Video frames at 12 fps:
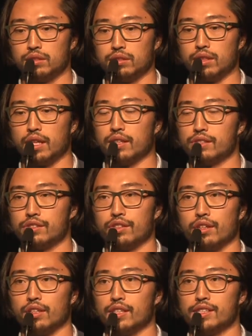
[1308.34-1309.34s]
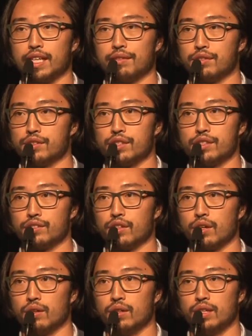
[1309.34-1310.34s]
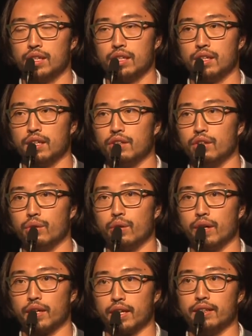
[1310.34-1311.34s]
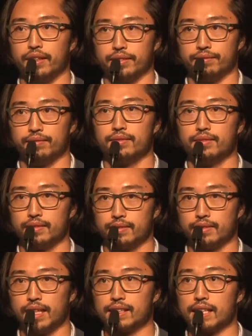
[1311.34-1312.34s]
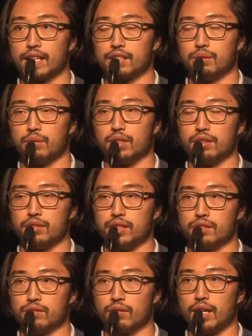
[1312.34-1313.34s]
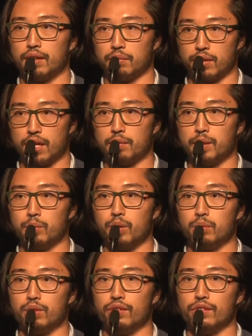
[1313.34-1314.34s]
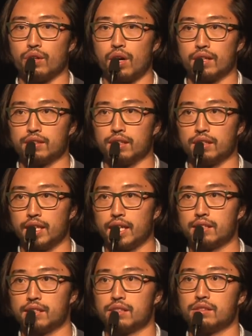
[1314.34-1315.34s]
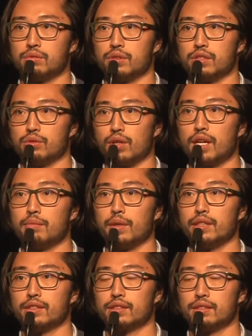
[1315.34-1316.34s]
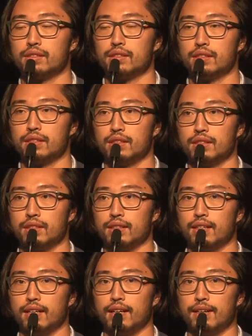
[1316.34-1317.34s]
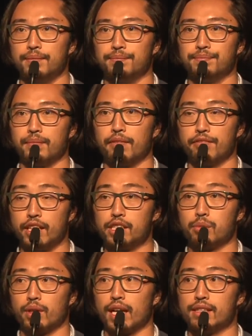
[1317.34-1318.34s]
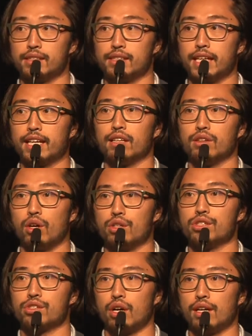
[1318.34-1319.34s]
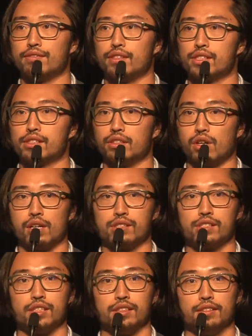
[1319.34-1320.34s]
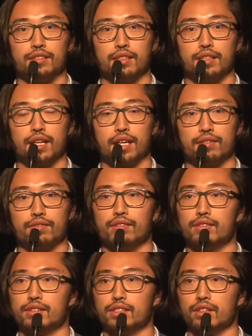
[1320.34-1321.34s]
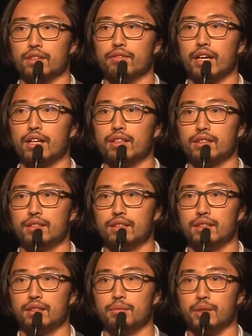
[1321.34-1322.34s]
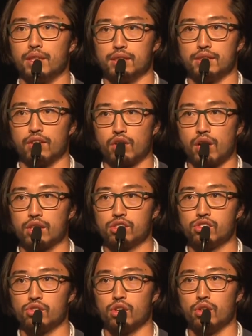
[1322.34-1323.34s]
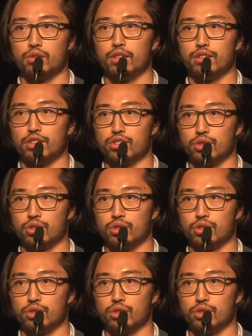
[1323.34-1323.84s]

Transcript: Not necessarily San Francisco and New York, and that's actually one of the reasons why a lot of people are moving to Austin, Texas, which is where I'm based. And Facebook has the second largest office in Austin out of Silicon Valley because the cost is low and there's